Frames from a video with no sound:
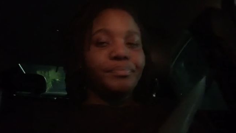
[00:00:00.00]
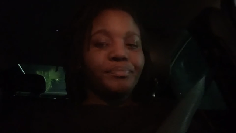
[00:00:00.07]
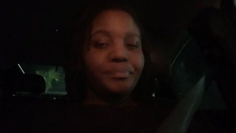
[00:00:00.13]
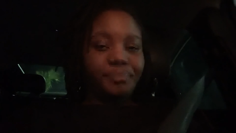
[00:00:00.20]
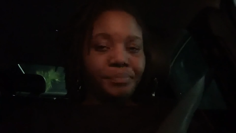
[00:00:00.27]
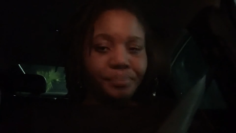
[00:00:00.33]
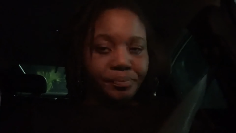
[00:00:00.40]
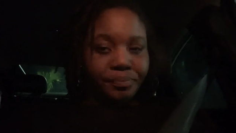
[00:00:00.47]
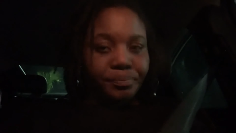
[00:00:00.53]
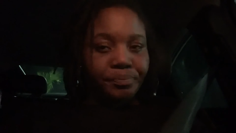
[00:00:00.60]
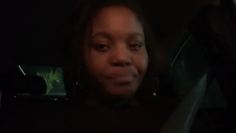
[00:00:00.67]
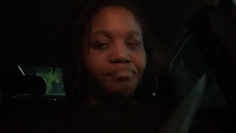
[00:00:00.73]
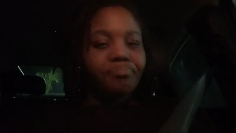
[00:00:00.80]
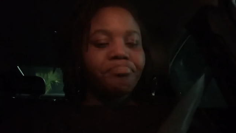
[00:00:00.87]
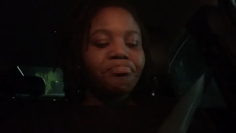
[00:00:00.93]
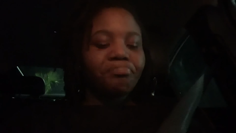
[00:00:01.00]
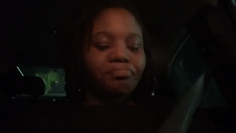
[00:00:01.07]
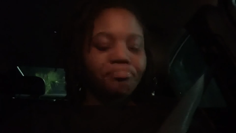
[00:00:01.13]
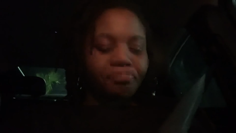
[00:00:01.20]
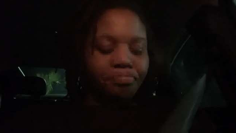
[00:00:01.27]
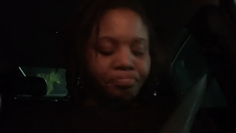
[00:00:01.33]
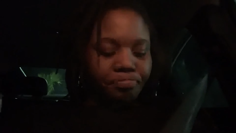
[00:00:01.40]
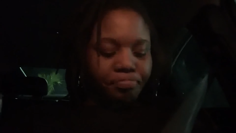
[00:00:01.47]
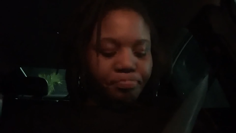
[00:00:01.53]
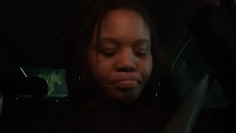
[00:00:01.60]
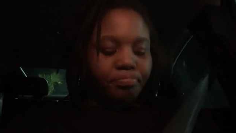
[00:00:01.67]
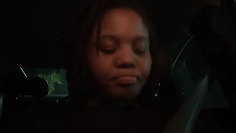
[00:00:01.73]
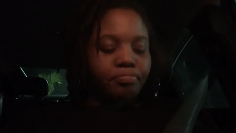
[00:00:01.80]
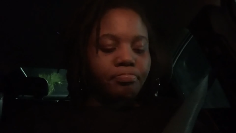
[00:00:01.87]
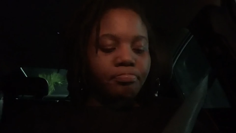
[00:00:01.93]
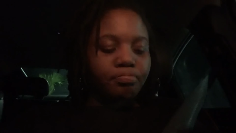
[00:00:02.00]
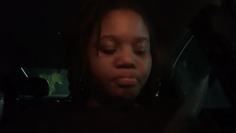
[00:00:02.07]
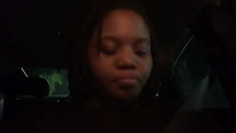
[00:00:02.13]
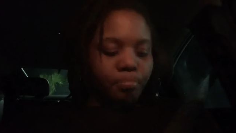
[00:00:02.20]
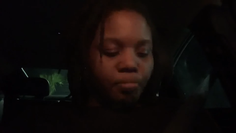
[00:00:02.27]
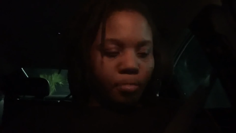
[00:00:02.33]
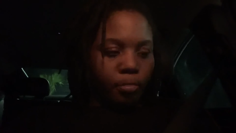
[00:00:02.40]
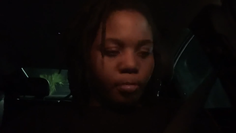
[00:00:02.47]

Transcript: (no one is talking)